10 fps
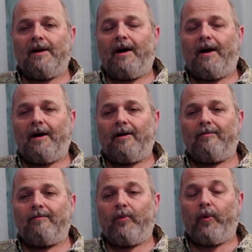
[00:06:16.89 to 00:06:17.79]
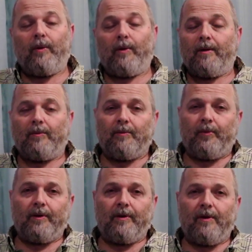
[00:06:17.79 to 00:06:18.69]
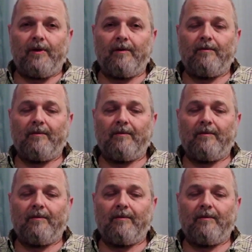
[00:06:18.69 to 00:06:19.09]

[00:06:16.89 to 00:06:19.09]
We were able to put the